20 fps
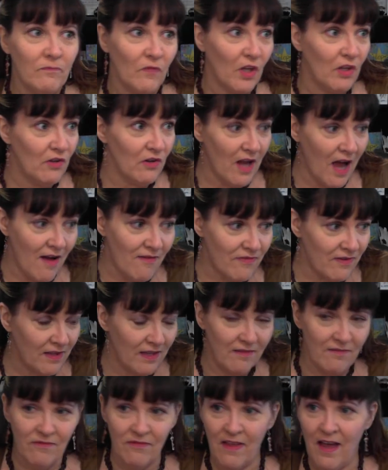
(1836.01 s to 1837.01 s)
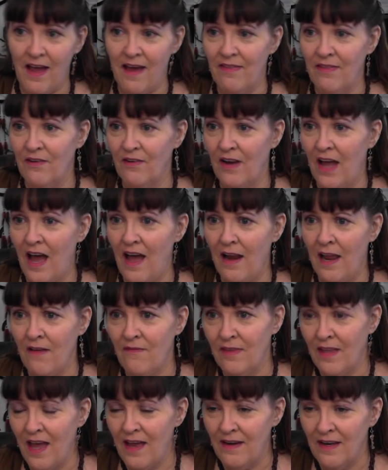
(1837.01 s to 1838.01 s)
They're not feeling flat. They're not
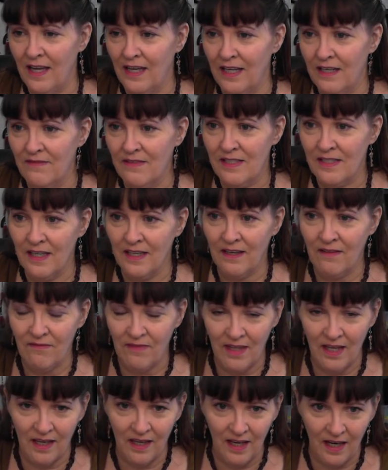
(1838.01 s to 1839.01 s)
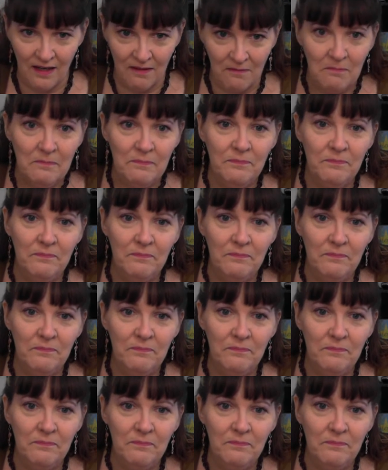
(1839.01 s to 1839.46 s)
having that negative stinking thinking.